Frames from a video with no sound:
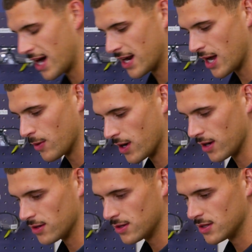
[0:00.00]
on
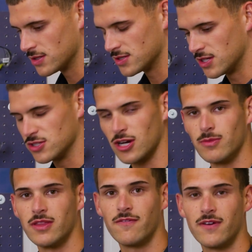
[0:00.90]
eyewear to
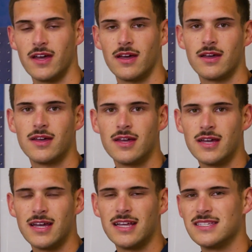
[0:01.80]
determine the fit.
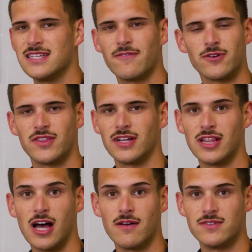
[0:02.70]
It's different than
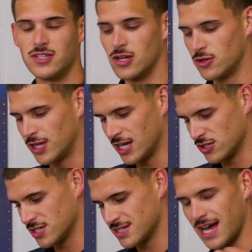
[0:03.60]
gloves, you can't
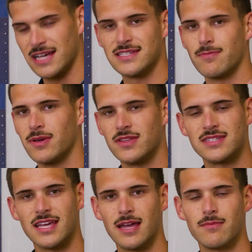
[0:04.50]
just size up on the
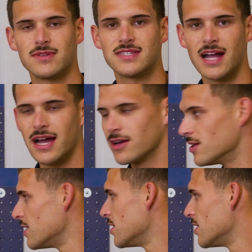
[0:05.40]
same style.